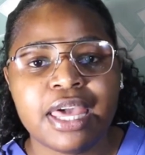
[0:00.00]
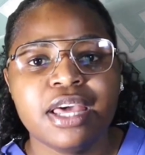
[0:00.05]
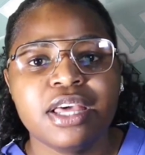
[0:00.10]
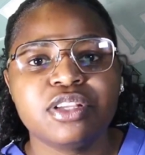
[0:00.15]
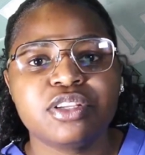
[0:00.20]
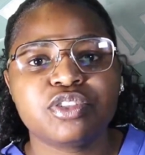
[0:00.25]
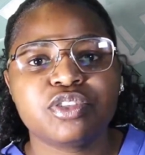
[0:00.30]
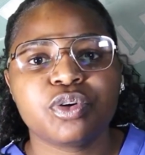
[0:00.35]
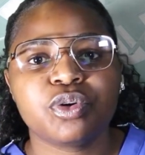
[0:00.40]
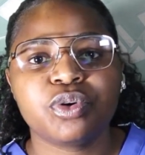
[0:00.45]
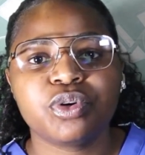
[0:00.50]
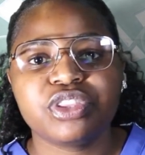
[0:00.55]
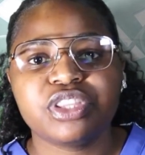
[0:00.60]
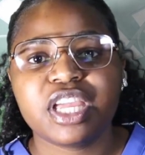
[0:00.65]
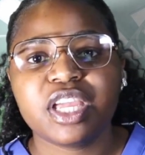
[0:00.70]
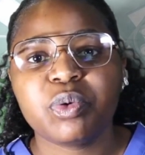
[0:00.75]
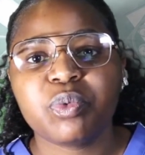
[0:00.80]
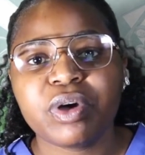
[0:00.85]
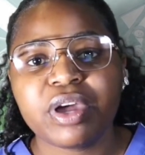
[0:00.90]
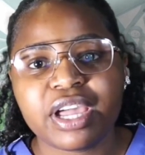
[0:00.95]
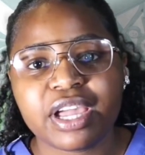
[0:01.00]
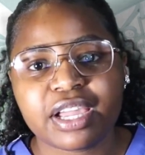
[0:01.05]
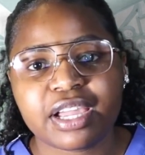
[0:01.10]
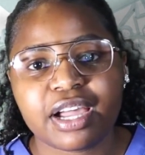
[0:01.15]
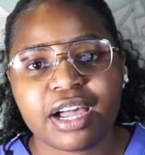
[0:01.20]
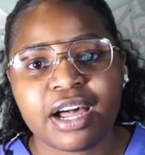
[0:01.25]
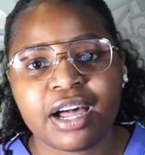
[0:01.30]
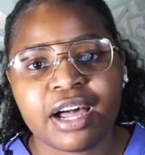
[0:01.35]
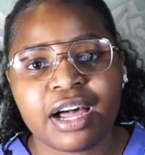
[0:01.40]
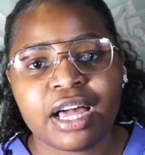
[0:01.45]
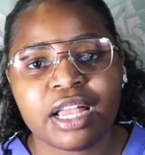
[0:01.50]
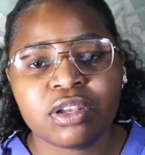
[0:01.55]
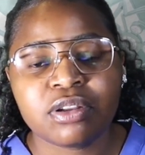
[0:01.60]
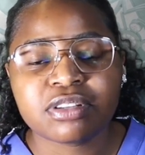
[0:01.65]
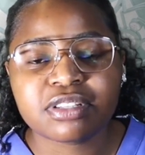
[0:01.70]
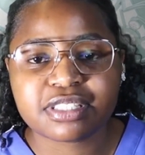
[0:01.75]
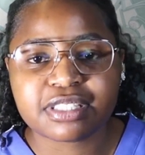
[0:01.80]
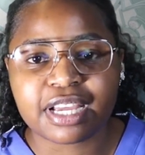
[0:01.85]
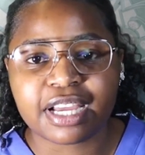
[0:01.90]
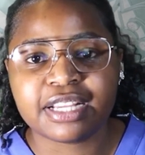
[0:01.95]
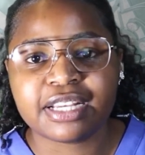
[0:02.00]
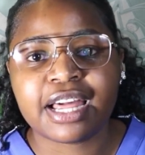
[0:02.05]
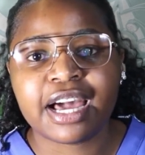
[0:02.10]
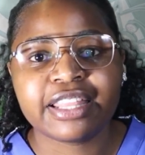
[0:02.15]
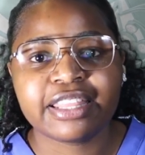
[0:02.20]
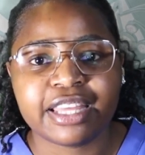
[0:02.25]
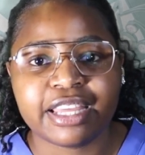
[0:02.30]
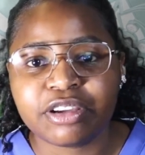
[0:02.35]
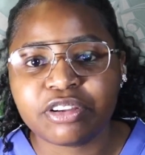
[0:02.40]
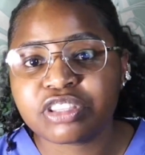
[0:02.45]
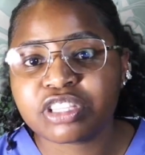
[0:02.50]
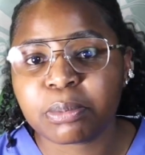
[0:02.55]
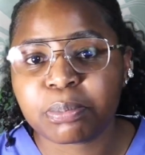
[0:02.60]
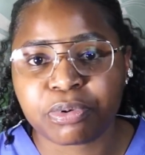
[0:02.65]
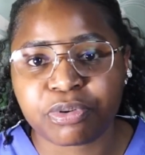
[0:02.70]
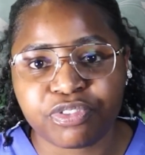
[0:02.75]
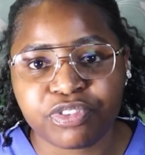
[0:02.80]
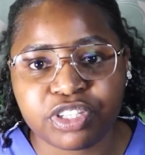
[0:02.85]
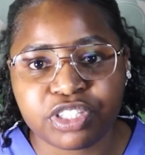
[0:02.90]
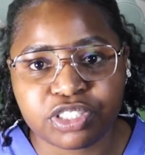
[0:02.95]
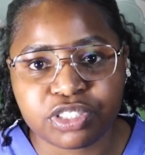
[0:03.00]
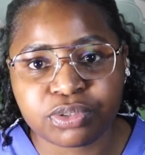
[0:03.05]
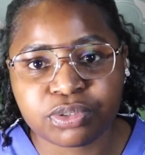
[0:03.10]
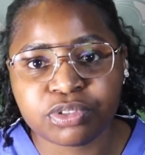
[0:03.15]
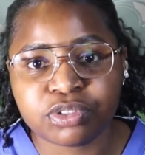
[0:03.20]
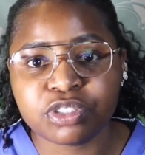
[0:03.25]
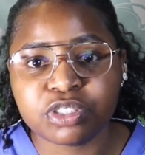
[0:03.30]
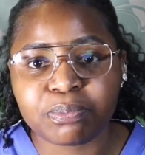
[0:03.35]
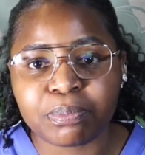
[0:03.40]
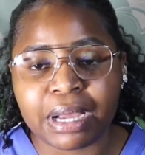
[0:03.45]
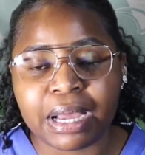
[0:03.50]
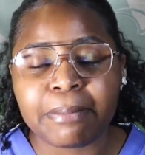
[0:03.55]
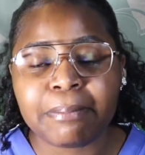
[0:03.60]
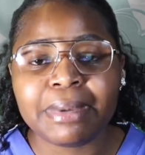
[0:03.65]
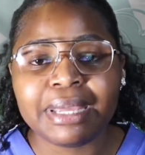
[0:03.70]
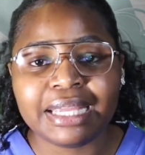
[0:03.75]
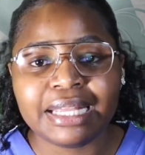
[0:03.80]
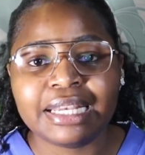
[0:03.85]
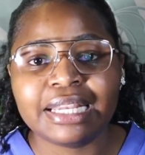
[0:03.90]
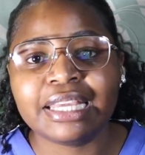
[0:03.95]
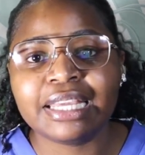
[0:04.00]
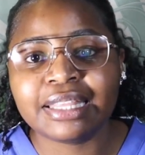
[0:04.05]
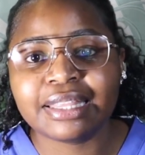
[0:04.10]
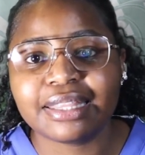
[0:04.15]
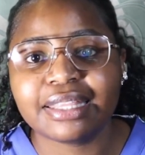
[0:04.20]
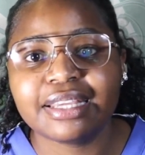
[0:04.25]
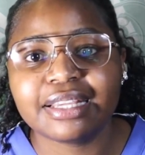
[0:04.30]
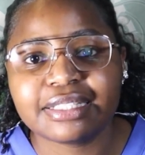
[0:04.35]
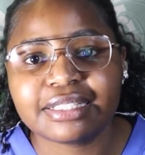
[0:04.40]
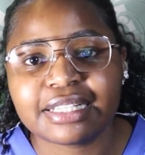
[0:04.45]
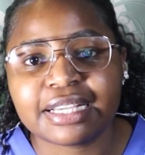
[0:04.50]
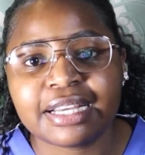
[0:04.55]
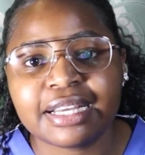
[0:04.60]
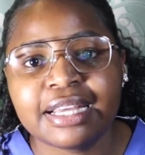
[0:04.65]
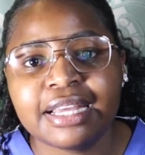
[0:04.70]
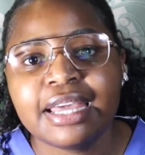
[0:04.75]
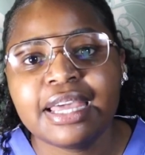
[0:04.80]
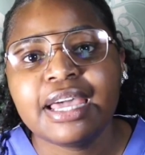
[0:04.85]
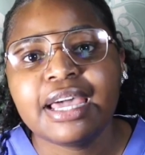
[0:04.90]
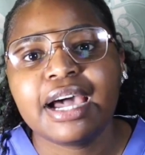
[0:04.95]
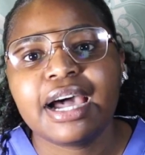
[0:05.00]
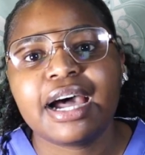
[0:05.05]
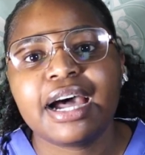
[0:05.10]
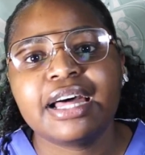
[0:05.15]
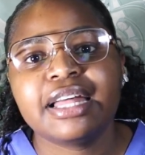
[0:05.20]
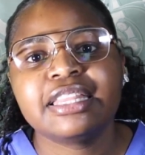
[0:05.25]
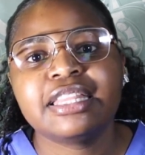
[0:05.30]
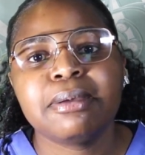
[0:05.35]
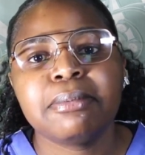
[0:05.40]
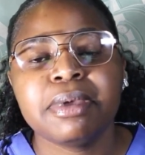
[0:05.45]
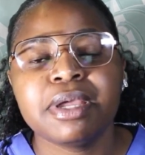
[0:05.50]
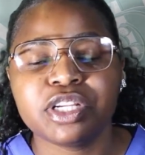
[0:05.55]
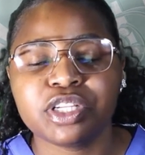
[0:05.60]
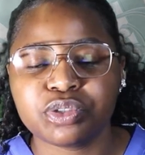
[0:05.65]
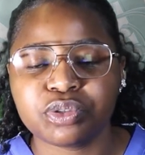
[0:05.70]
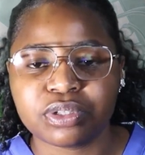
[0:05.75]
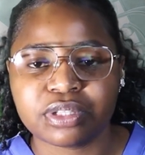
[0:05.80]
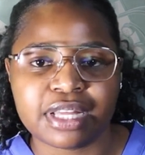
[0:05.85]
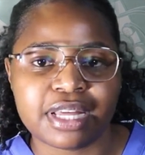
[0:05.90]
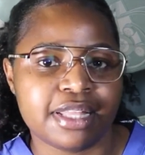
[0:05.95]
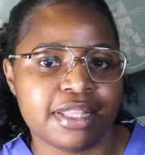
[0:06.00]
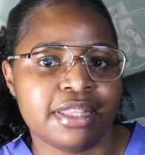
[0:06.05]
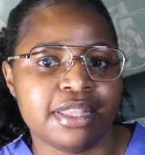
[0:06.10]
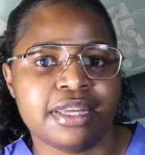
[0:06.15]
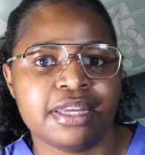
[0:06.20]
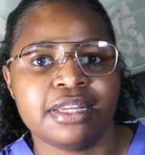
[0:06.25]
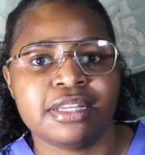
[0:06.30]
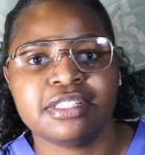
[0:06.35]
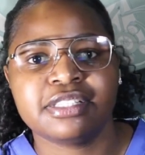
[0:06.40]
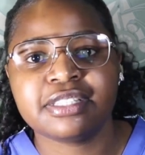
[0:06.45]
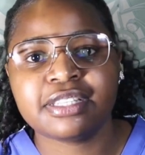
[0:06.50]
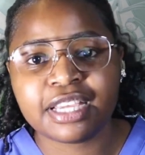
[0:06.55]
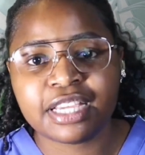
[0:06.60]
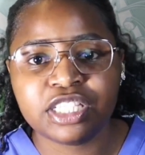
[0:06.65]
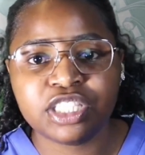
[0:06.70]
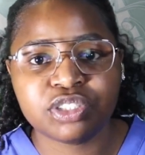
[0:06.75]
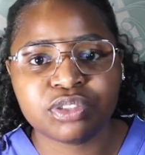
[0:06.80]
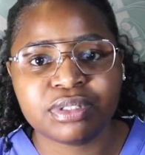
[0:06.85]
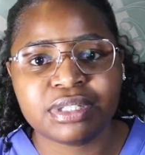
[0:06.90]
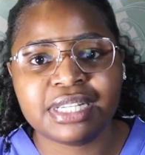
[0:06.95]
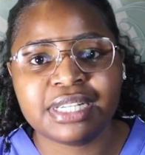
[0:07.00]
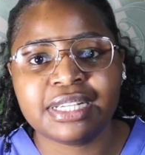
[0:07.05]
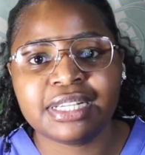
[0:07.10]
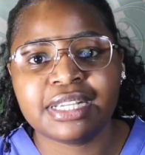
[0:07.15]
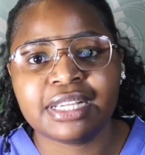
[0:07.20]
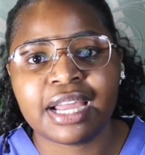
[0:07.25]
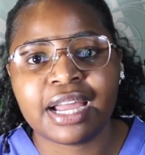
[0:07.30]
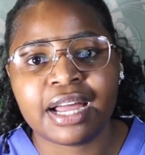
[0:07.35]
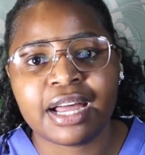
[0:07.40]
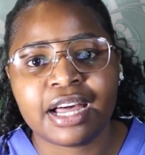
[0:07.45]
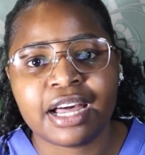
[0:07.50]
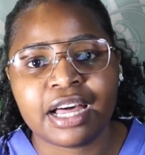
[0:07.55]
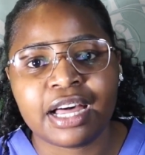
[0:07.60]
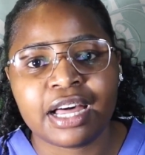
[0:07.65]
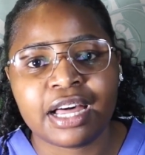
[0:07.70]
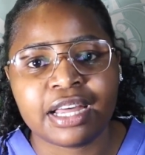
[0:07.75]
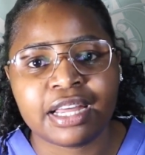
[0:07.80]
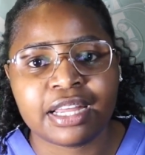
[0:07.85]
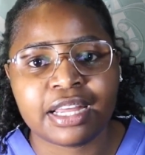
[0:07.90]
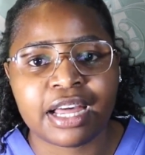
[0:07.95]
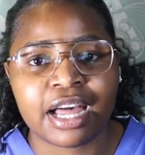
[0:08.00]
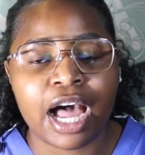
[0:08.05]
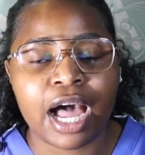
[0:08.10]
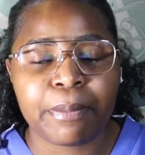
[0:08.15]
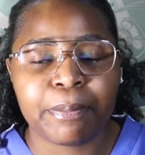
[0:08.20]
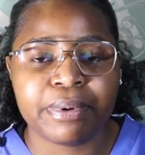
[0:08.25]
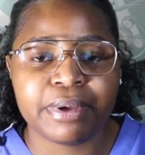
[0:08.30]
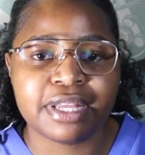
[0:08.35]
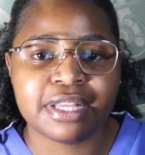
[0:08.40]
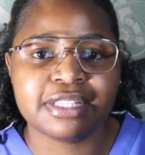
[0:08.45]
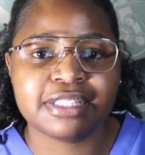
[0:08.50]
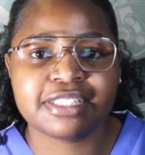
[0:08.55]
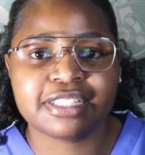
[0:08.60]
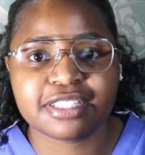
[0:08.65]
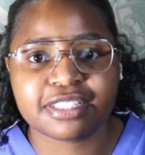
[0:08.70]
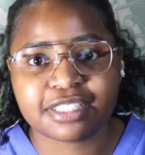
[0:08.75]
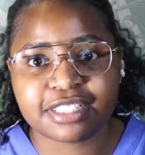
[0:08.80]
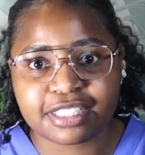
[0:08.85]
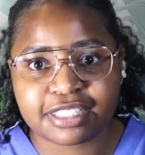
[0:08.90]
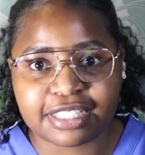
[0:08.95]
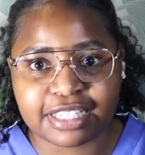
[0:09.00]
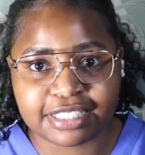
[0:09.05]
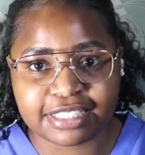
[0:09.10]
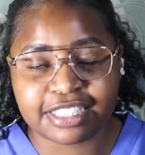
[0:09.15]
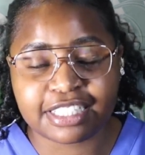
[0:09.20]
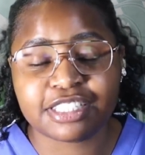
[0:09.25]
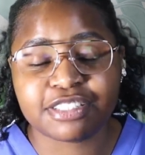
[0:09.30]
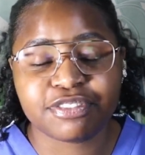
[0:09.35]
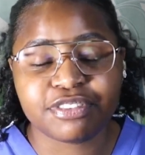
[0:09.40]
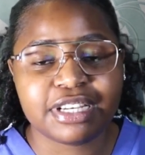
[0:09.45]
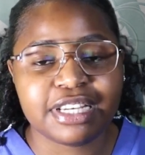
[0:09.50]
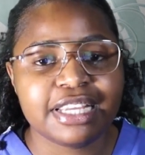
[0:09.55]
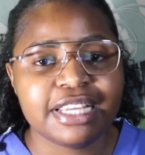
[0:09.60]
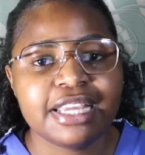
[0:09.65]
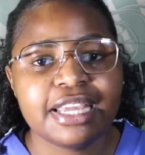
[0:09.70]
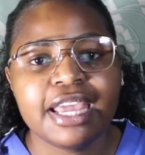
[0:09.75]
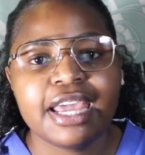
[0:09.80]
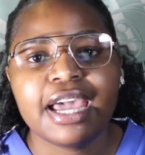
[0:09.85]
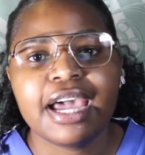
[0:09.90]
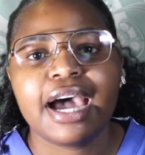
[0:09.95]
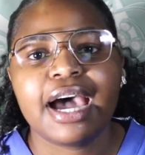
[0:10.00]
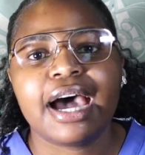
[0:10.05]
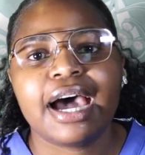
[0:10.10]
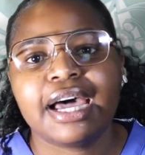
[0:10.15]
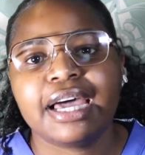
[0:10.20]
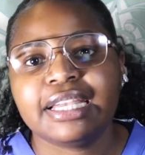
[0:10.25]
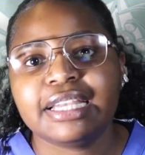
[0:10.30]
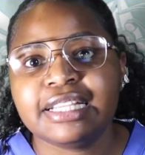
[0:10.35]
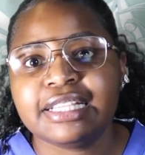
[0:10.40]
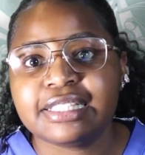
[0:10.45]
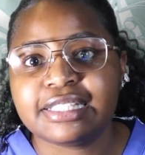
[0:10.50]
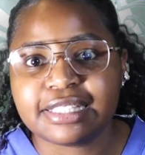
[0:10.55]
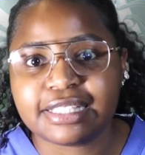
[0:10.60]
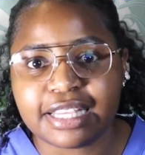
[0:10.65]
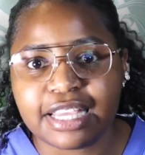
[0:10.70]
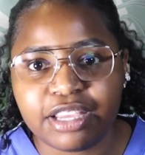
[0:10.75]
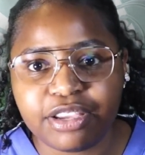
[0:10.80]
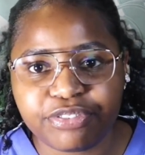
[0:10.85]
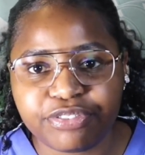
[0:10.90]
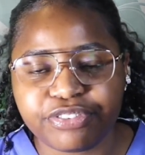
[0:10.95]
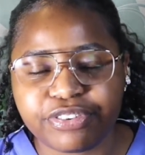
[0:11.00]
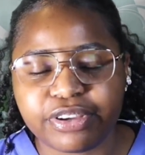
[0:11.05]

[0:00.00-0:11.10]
So they work alongside other healthcare professionals, but mainly in theatre, and they make sure that the surgery happens successfully and it's safe.